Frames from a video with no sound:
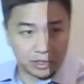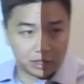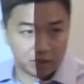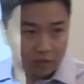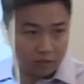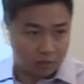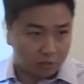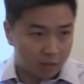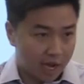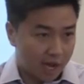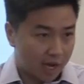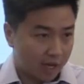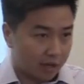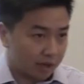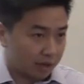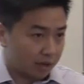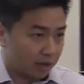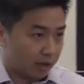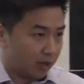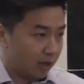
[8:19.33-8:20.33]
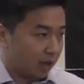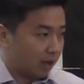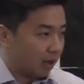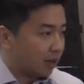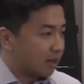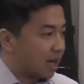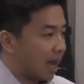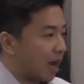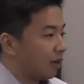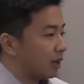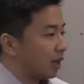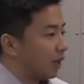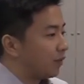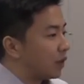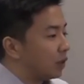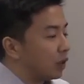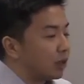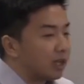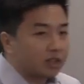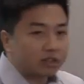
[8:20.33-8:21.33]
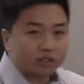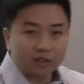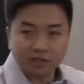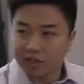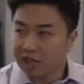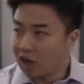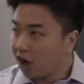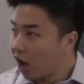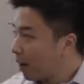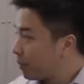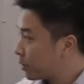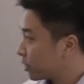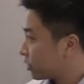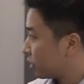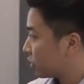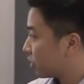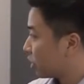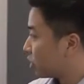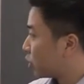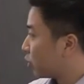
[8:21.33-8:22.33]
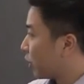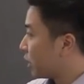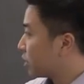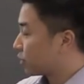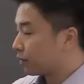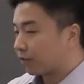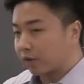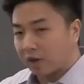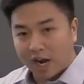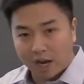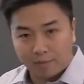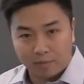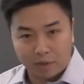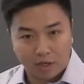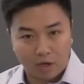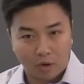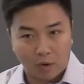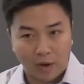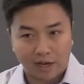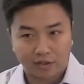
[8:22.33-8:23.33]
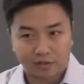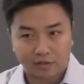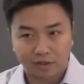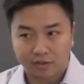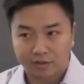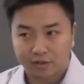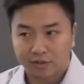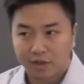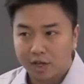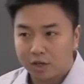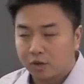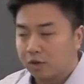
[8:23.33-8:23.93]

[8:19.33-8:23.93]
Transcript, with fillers: in this way. Now, if you look at just the opposite situation for IPO exits,